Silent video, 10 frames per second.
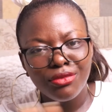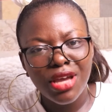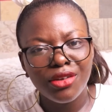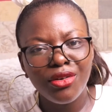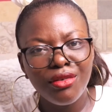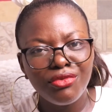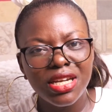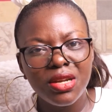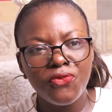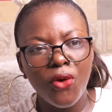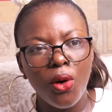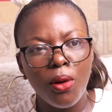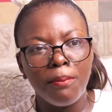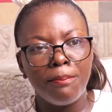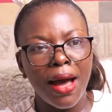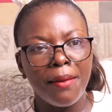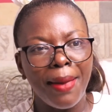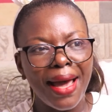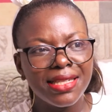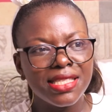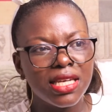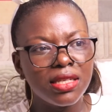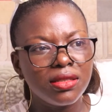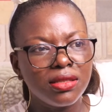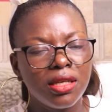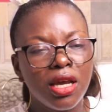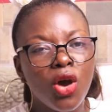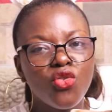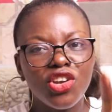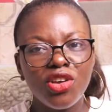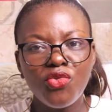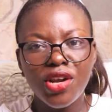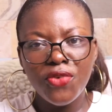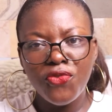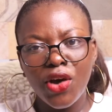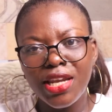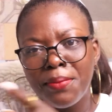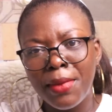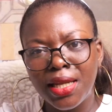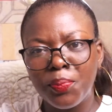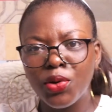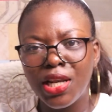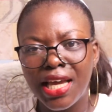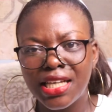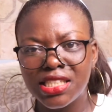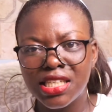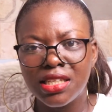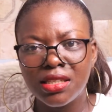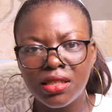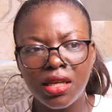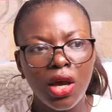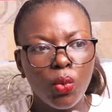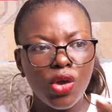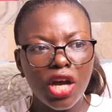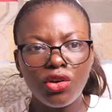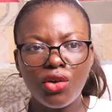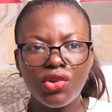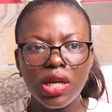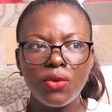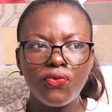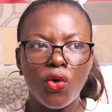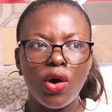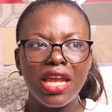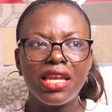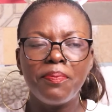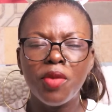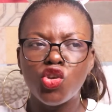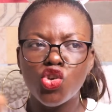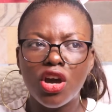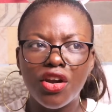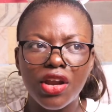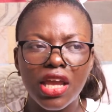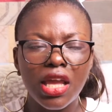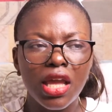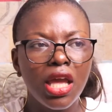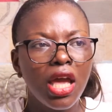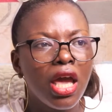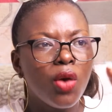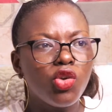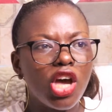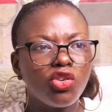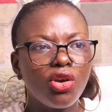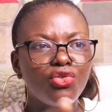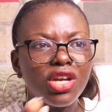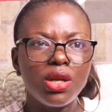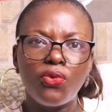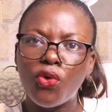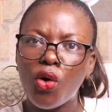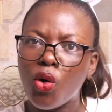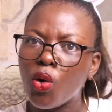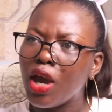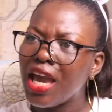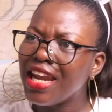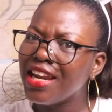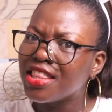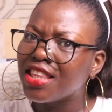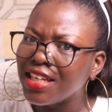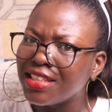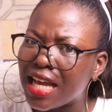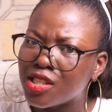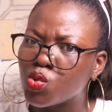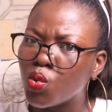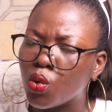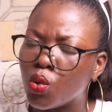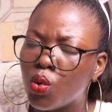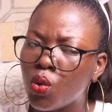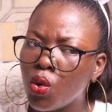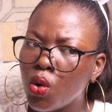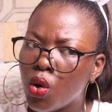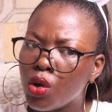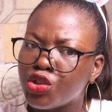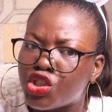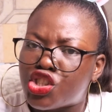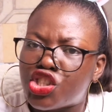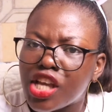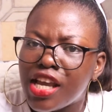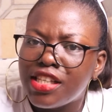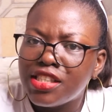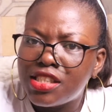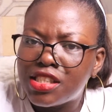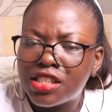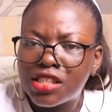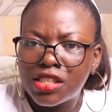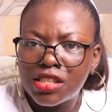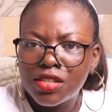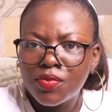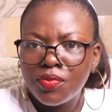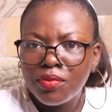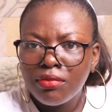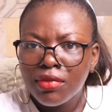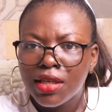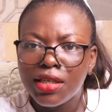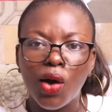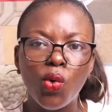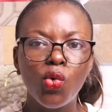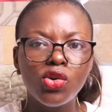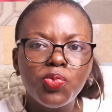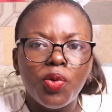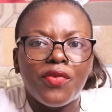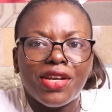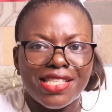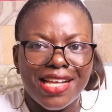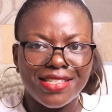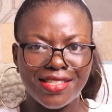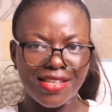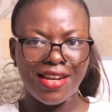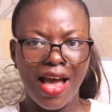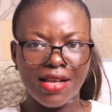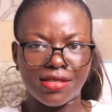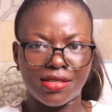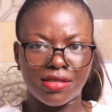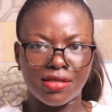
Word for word: we are not ready for backbiting. We are not ready for any manipulation. We are not ready for any mediocrity. We are not ready for anything that will change the good spirit that is in us.